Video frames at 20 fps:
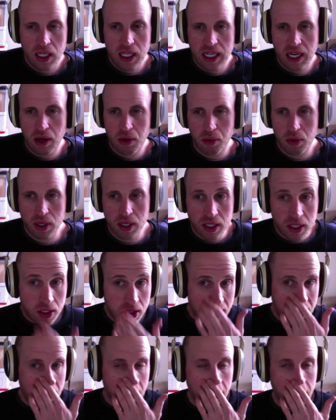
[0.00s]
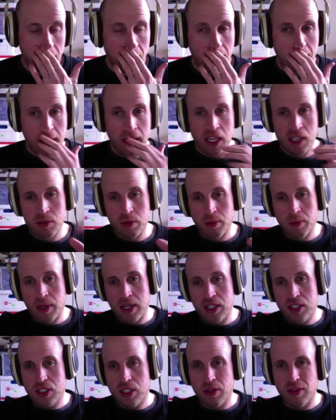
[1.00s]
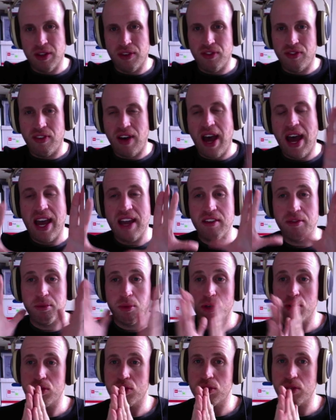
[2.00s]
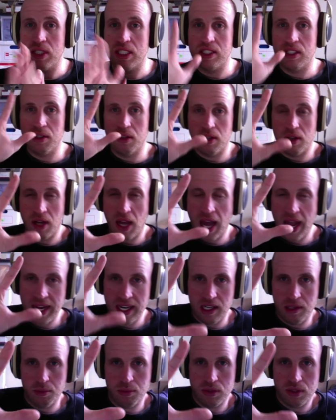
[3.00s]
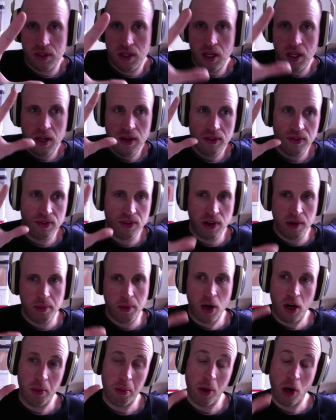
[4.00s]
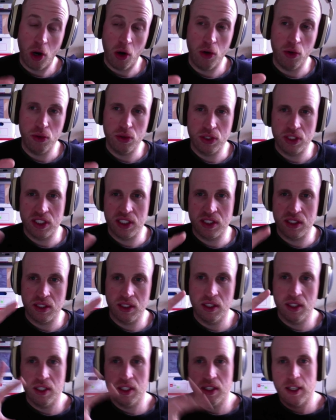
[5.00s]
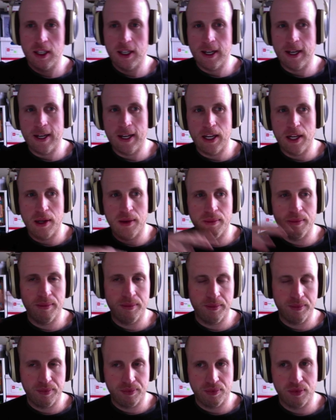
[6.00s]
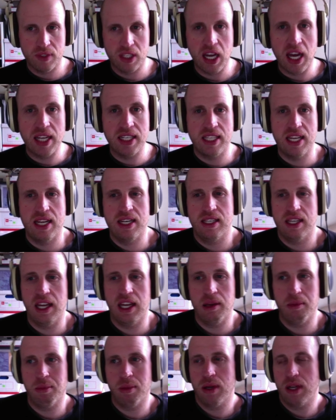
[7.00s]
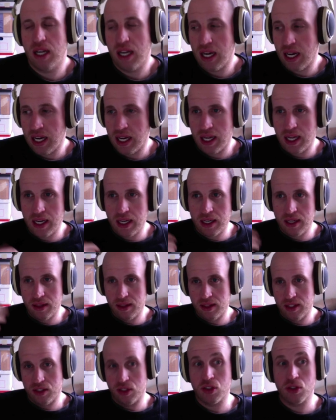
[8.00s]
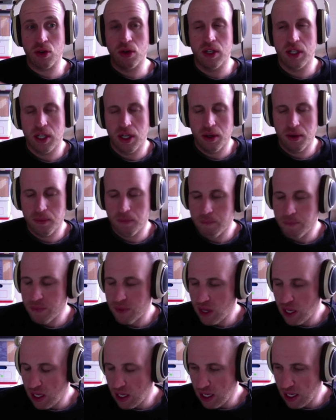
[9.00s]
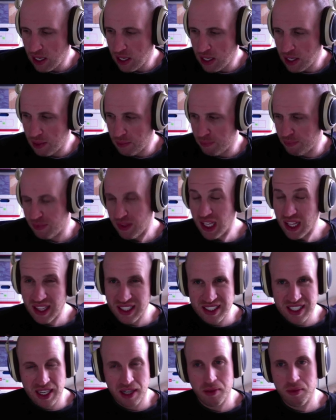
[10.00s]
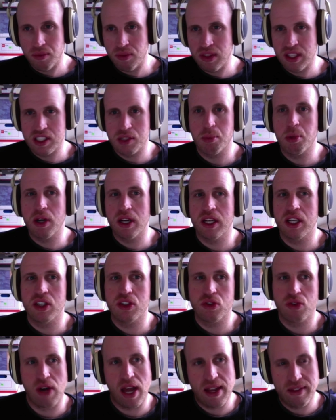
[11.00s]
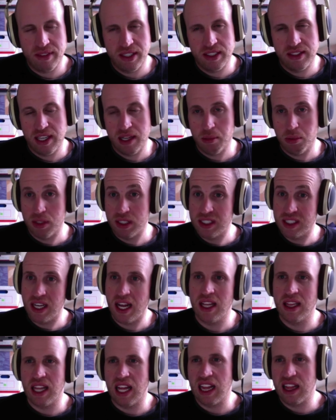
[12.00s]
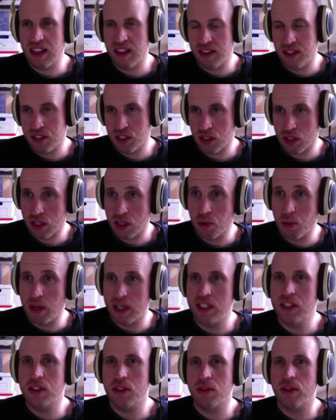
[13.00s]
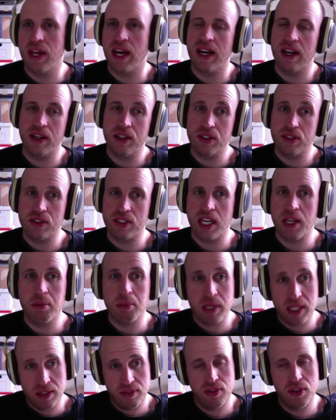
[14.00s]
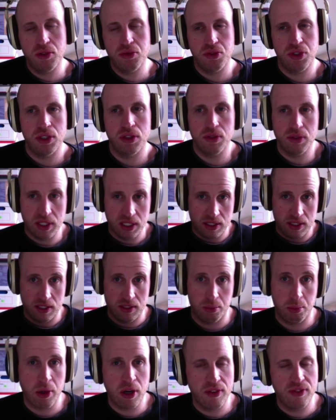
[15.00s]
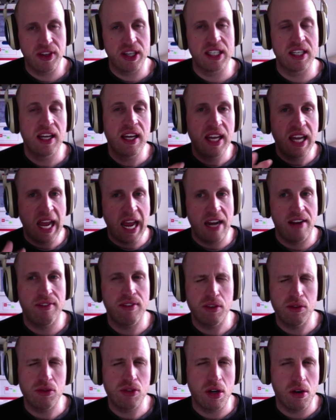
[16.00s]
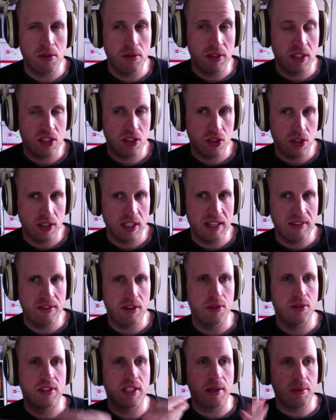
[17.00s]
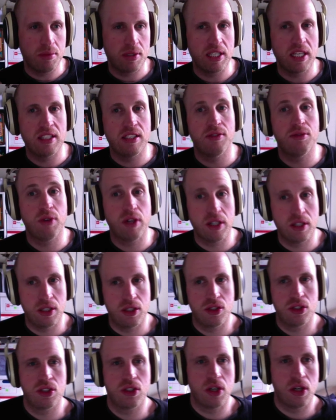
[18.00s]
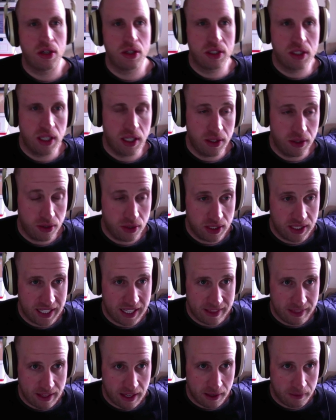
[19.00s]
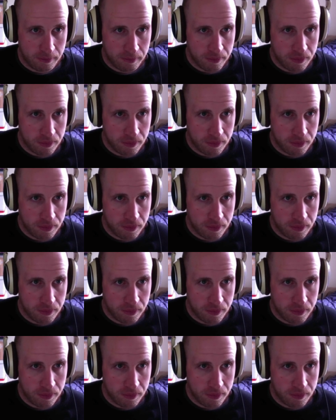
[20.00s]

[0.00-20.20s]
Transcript: Now what we're going to do is we want to show the five most recent items from our posts um, content type on this shortcode. Um, that's not a that's a pretty contrived example. It's not likely that you're going to want to do that on your site, but if you do, this is perfect. And if you don't, this should give you some sense of where to start to understand that.